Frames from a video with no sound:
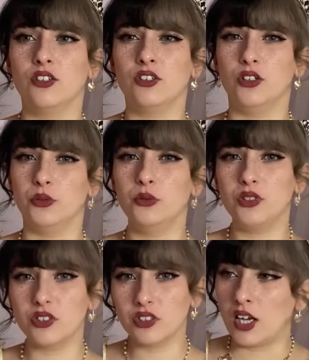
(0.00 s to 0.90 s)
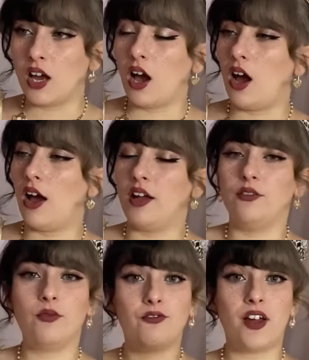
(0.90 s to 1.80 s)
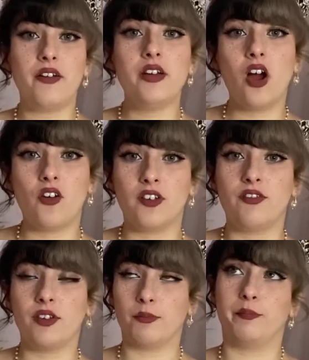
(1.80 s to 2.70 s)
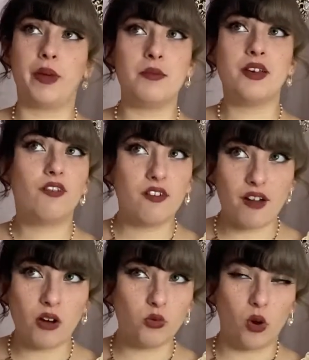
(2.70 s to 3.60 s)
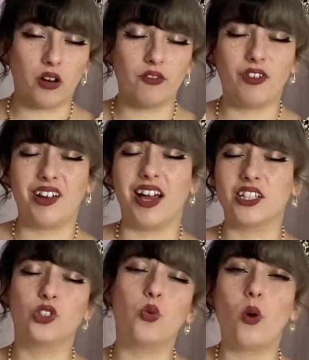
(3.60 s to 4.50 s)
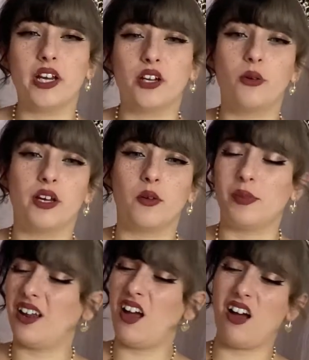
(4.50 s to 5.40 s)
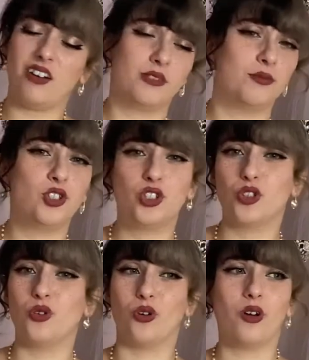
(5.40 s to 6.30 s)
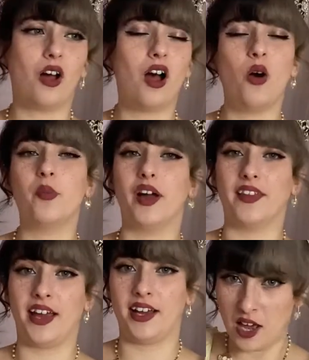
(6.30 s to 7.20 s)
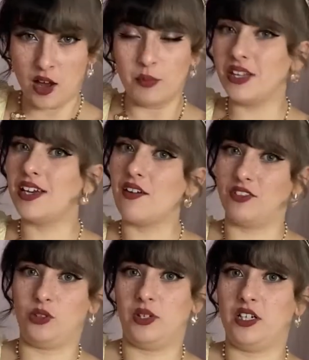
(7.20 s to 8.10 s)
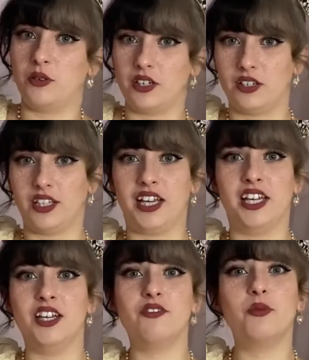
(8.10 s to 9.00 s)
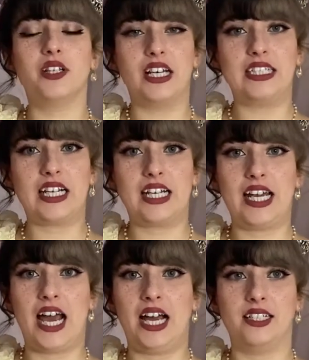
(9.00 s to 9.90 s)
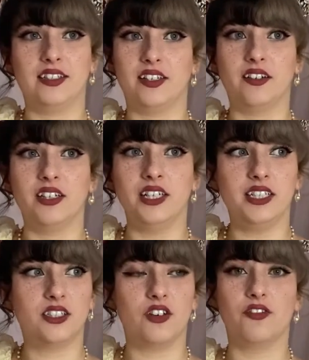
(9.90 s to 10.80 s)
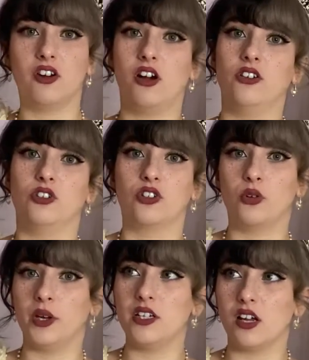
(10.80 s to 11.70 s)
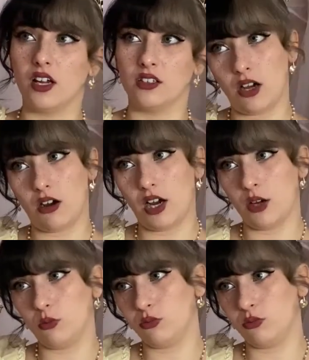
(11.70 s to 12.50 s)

use. And fair enough, if I found one for like 20 quid, I'd be like, oh, sure, I'll buy that. But they're never 20 quid, are they? Even when they're second hand, they're at least over 100 quid. And I